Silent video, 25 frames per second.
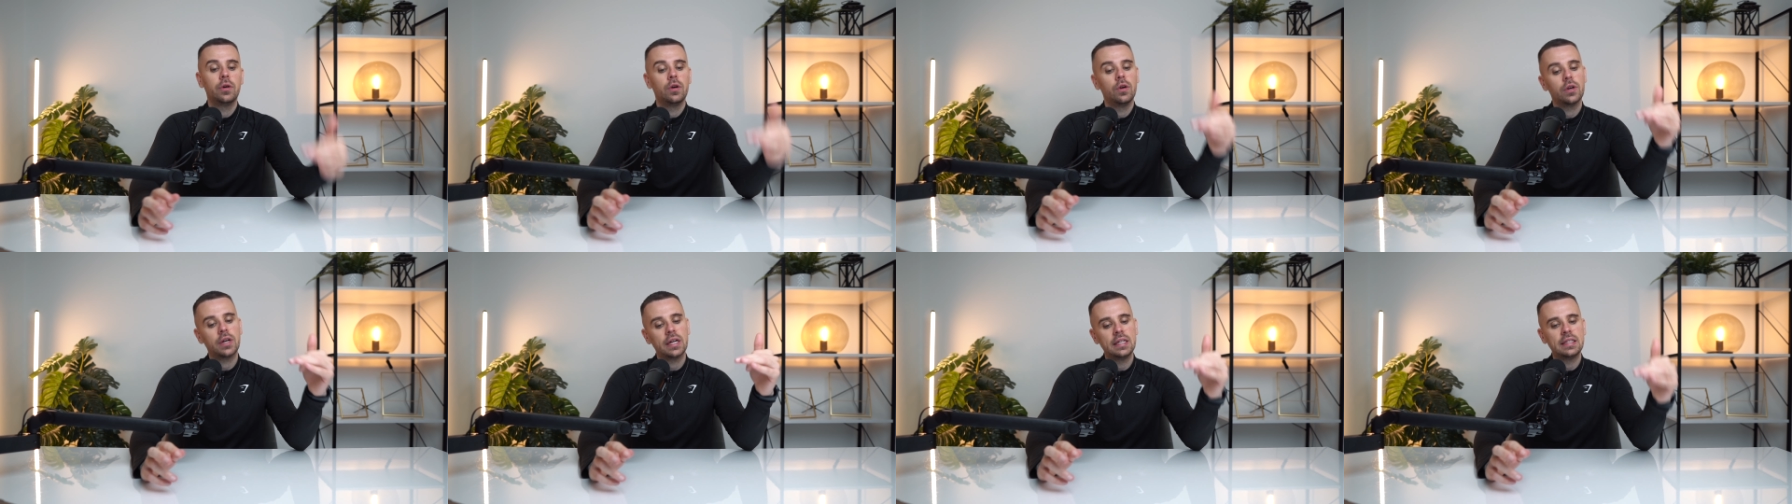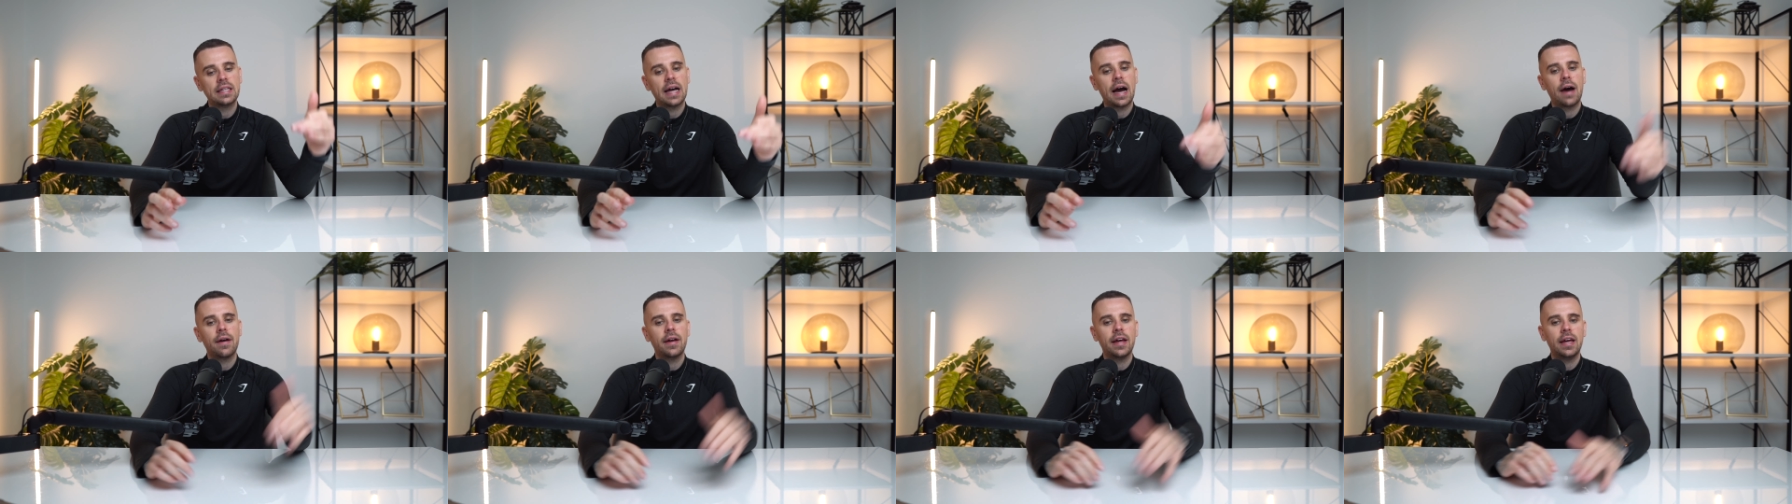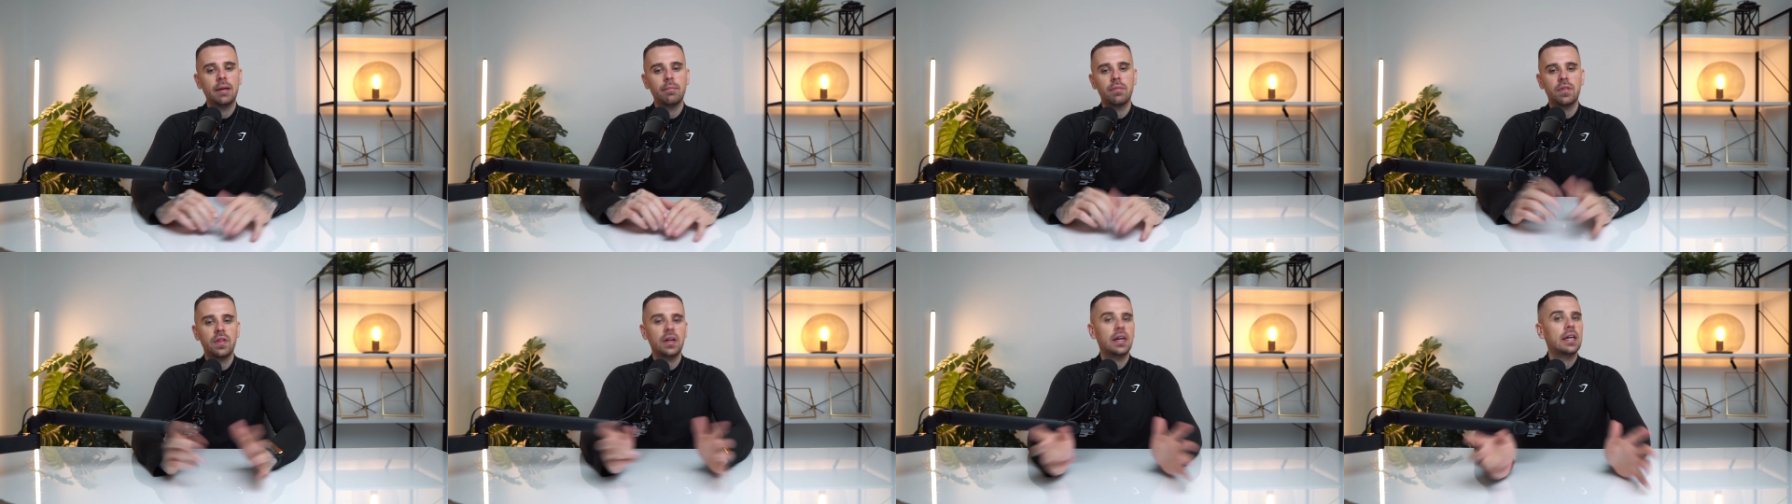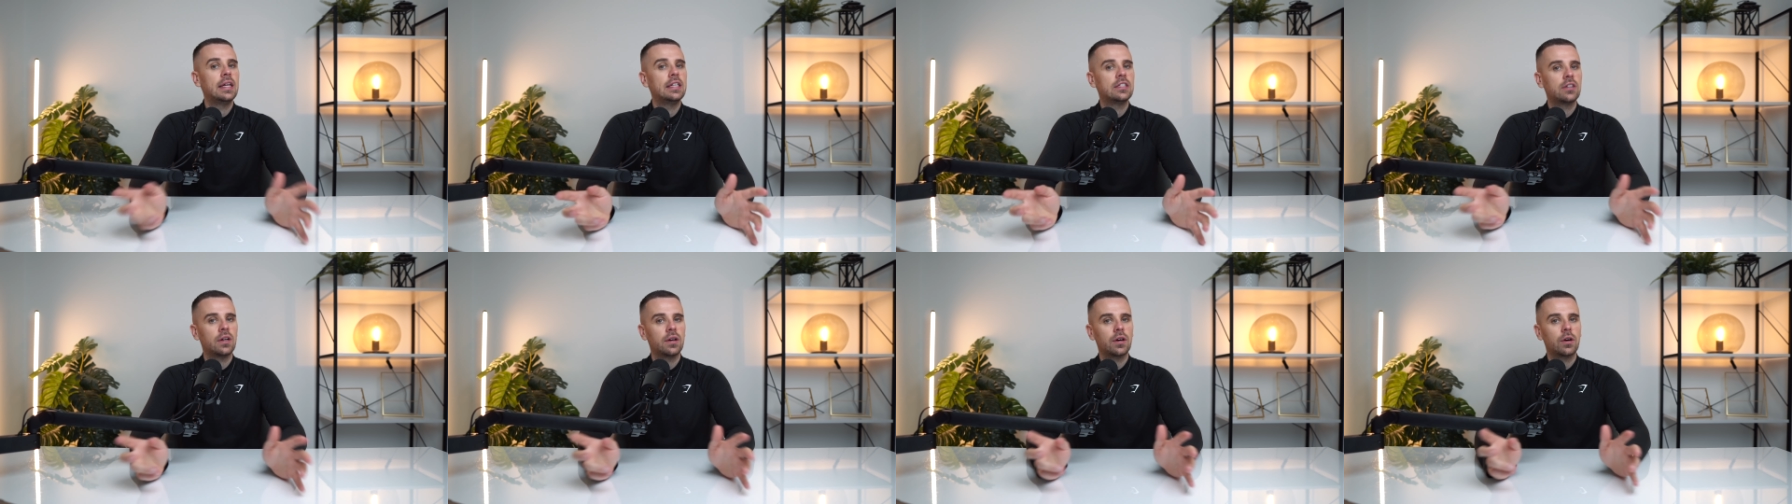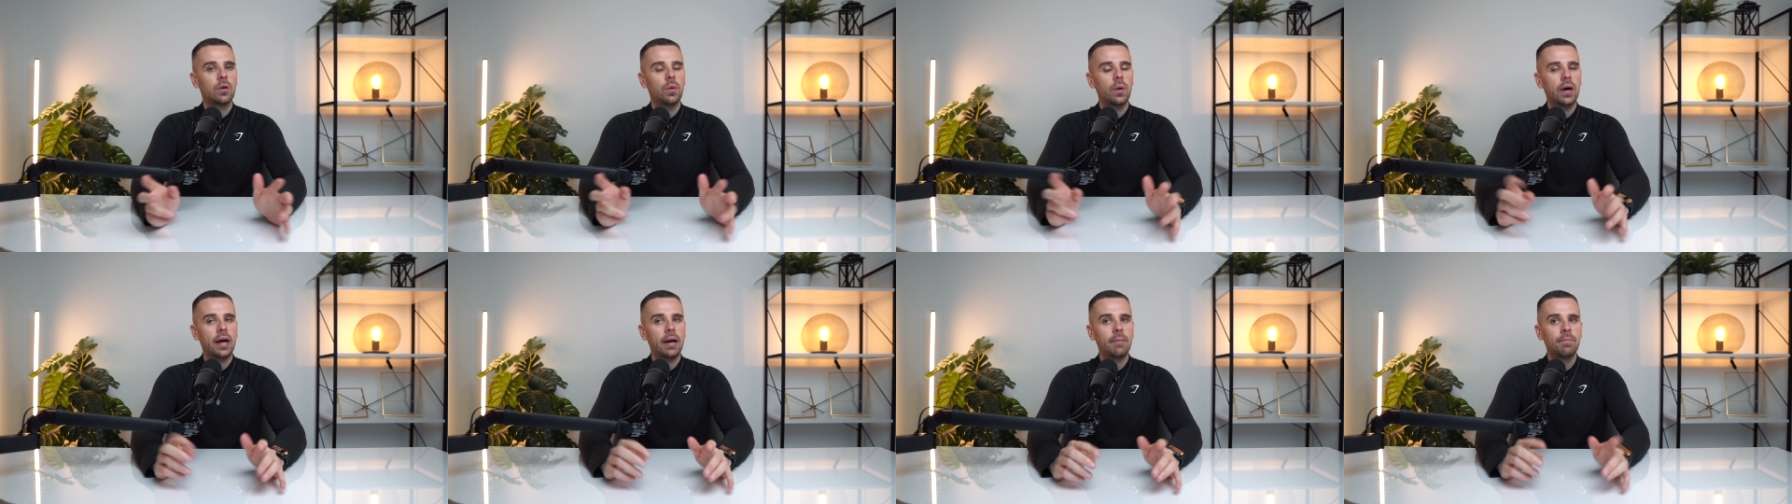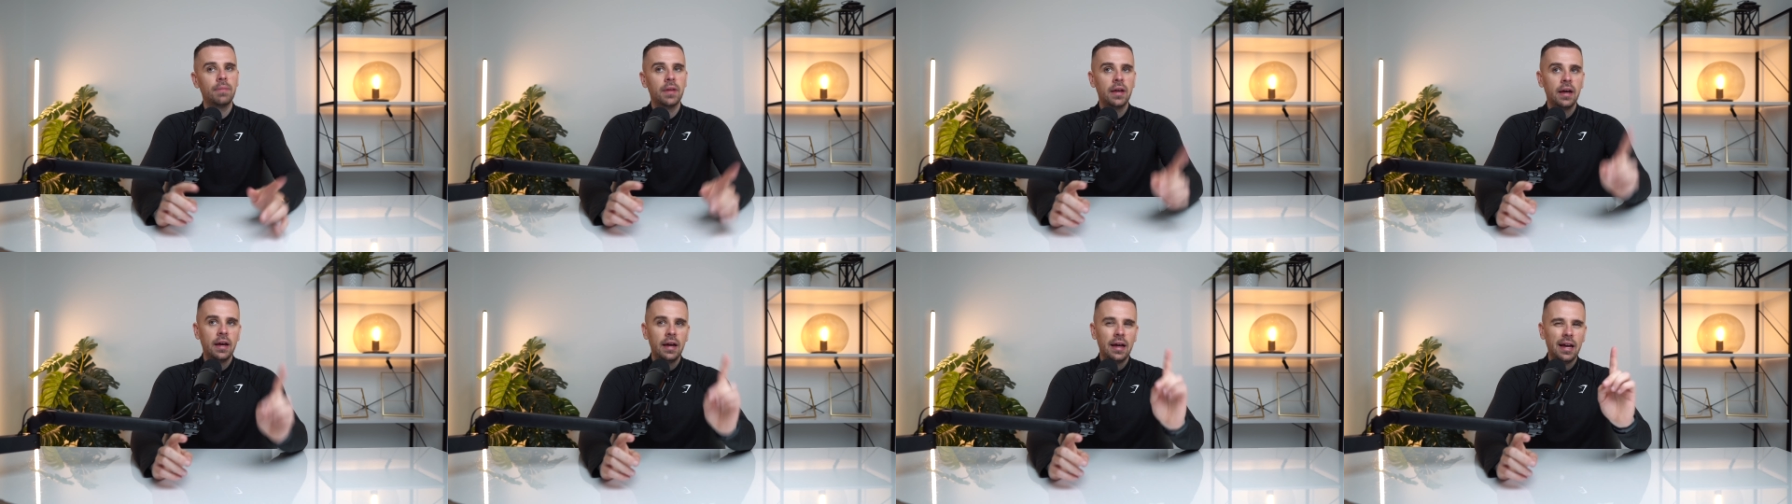looking down at him, thinking he's going to quit.